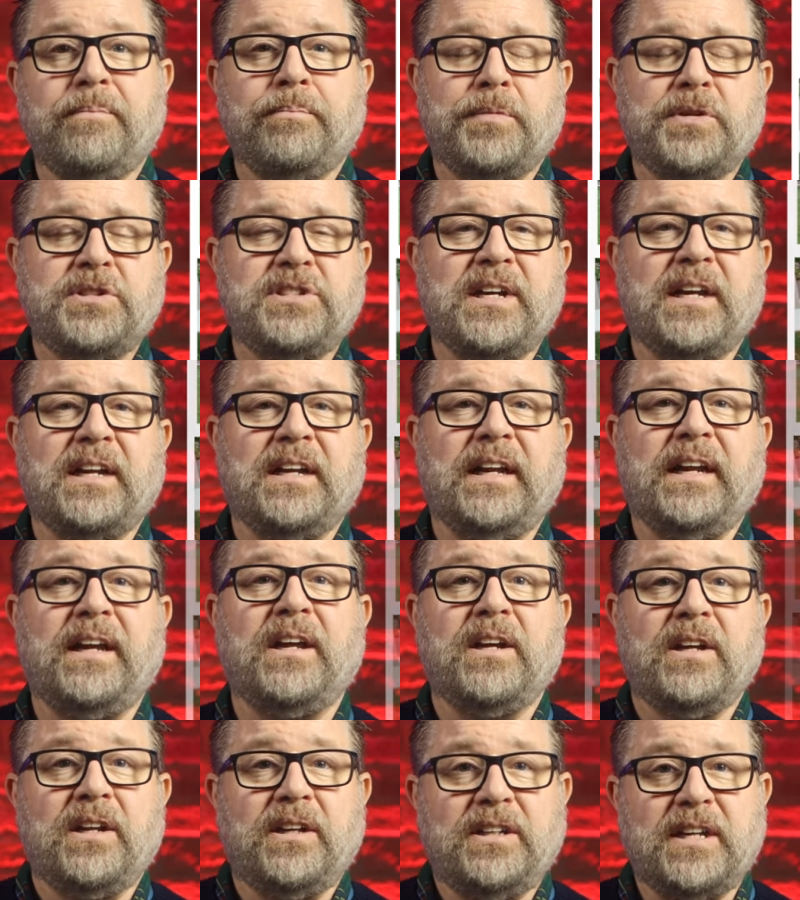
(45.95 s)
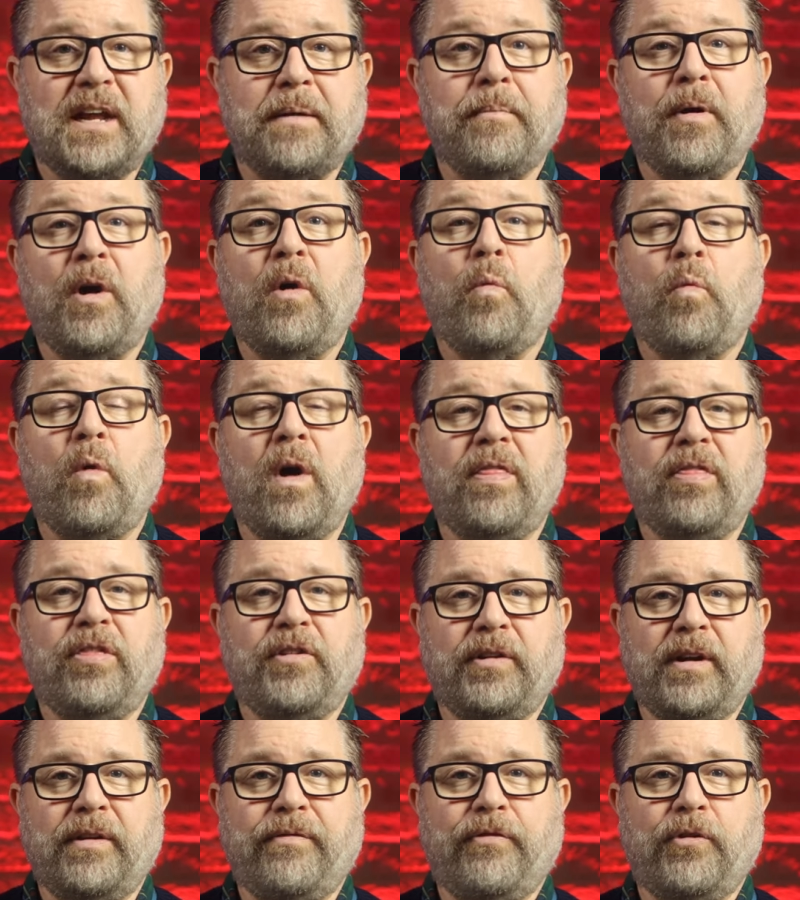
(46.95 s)
particularly number
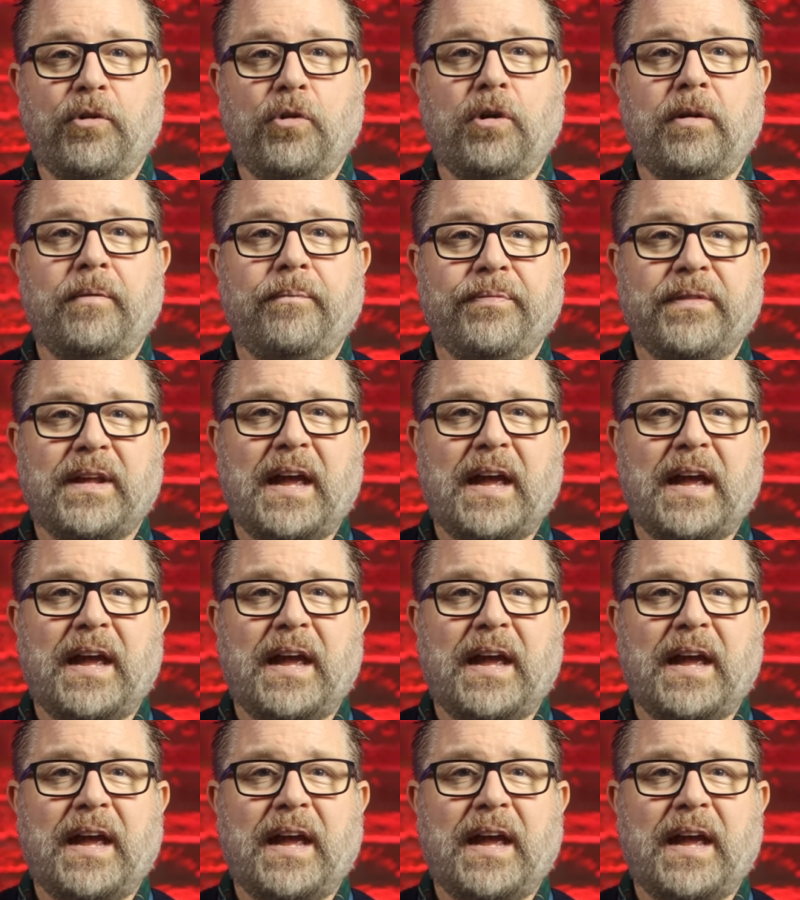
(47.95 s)
134.